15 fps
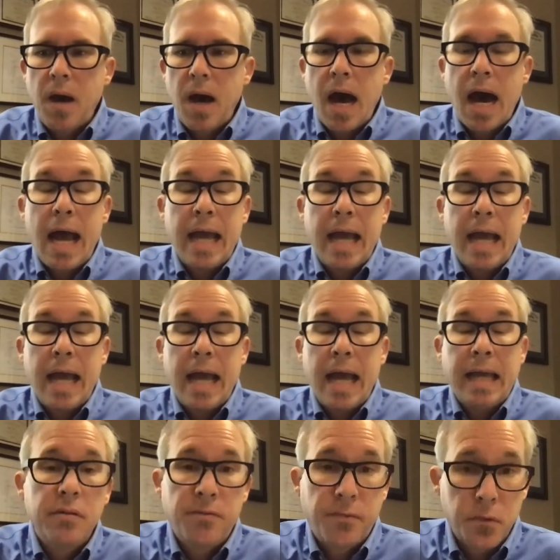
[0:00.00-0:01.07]

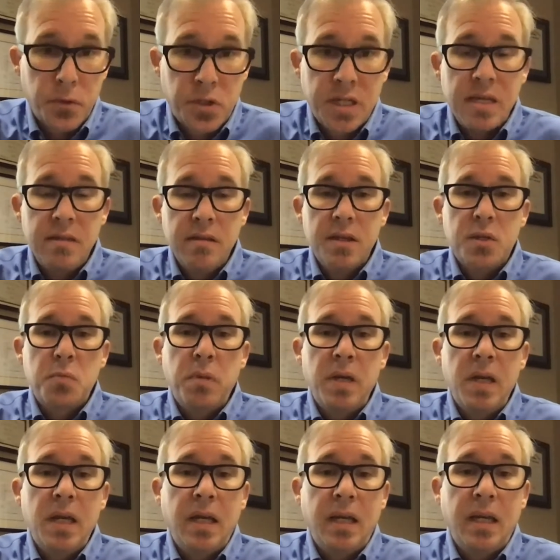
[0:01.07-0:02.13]
I can foresee
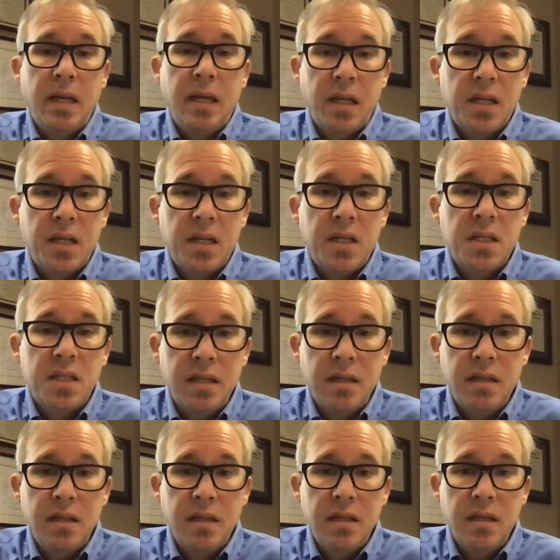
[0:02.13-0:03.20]
this being
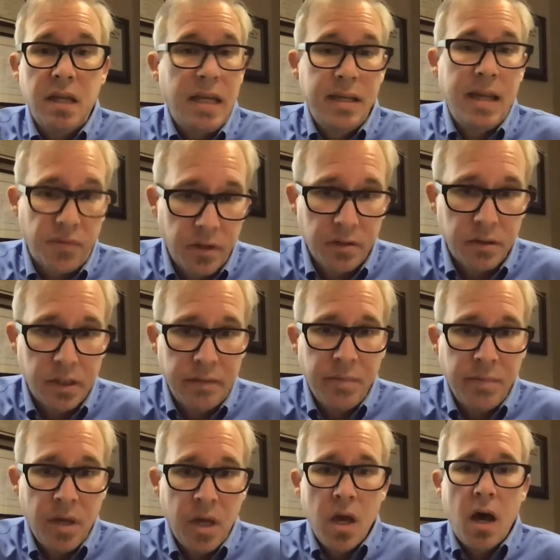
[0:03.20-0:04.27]
extended
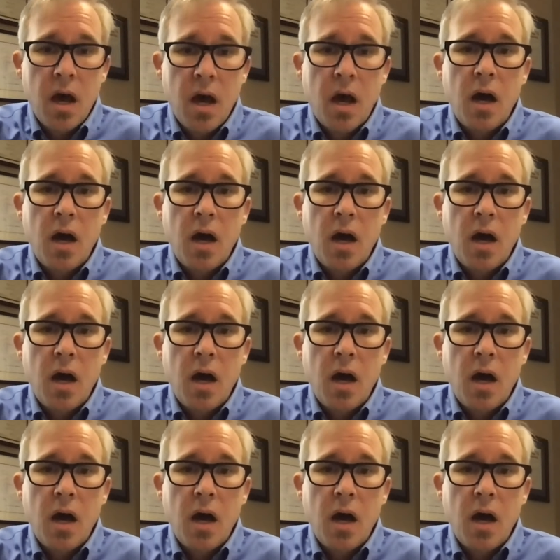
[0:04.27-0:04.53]
indefinitely.